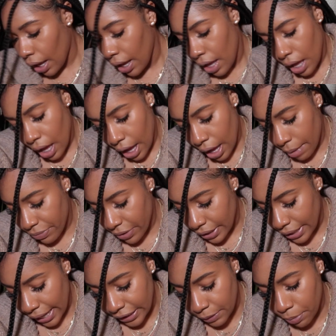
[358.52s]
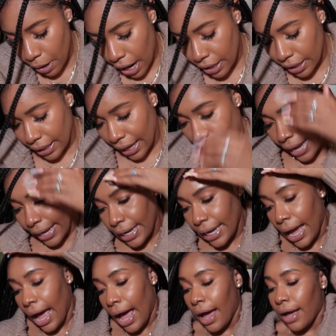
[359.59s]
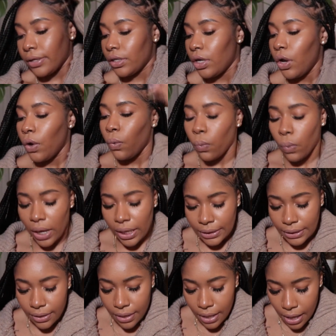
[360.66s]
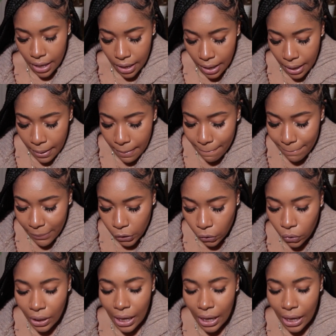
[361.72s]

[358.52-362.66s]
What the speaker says: The next product I got was the Milk